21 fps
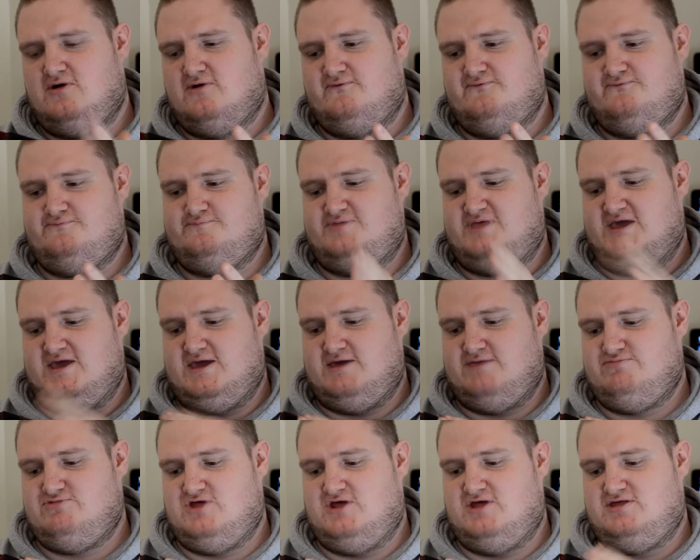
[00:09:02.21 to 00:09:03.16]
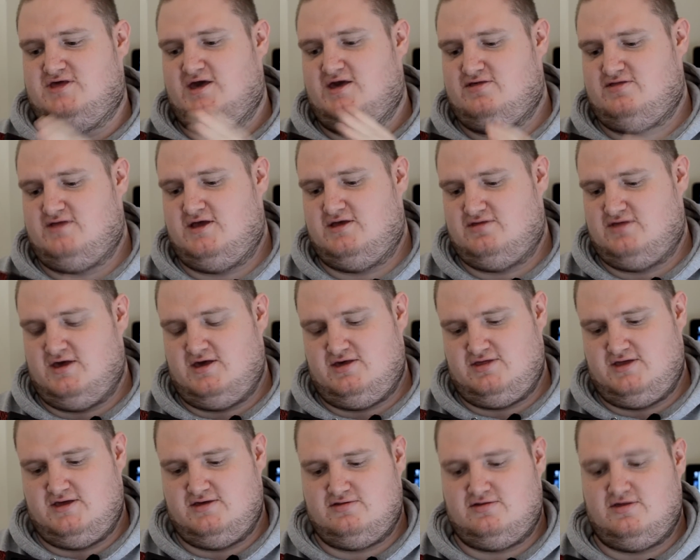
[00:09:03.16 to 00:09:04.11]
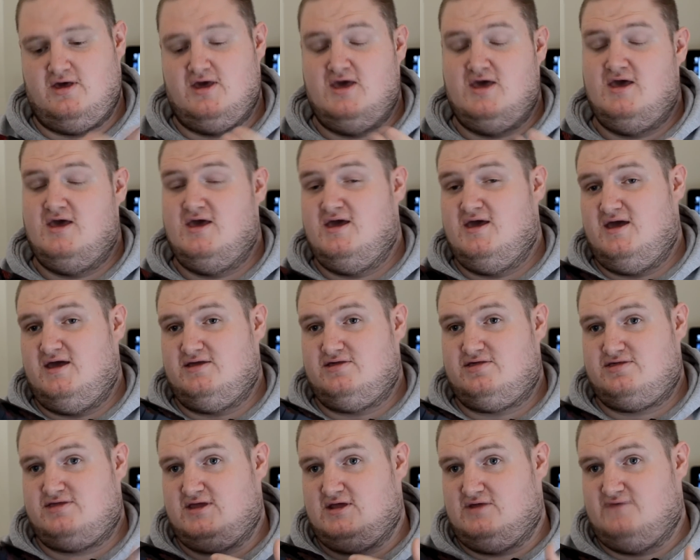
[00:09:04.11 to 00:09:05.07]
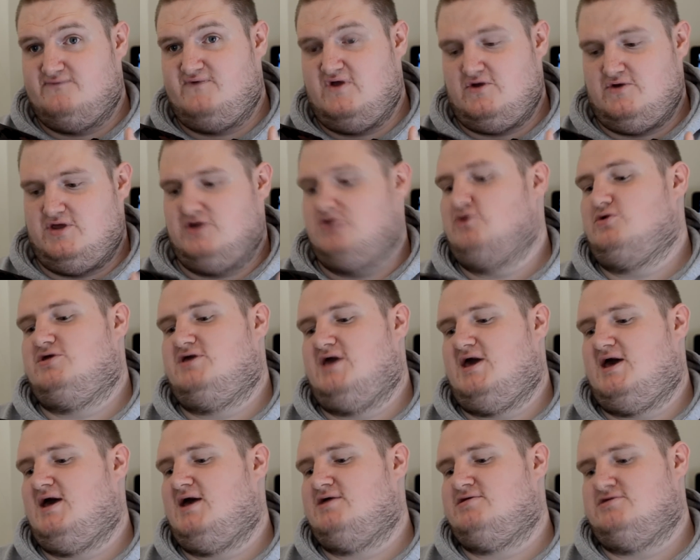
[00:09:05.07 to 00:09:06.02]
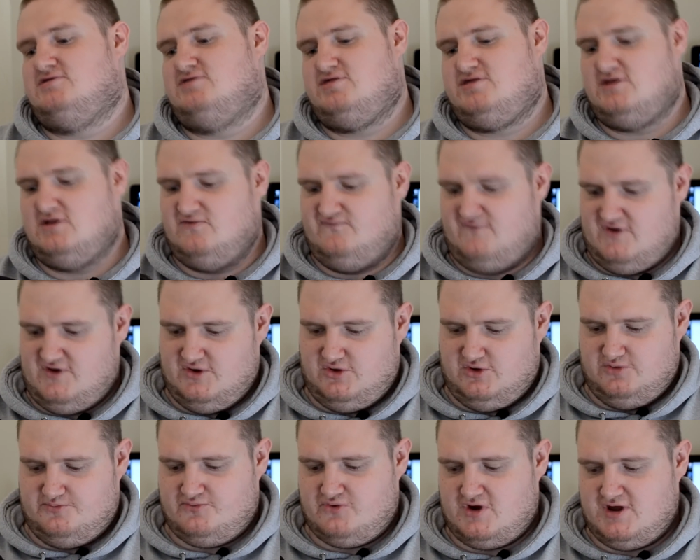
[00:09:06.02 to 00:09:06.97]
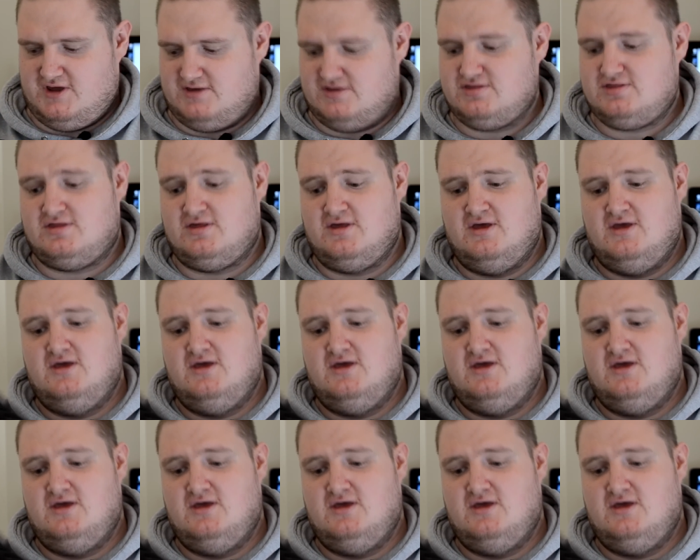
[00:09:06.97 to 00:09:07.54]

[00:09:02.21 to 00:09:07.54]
of the G T X nine sixties, it's still a very good card and still a very good price.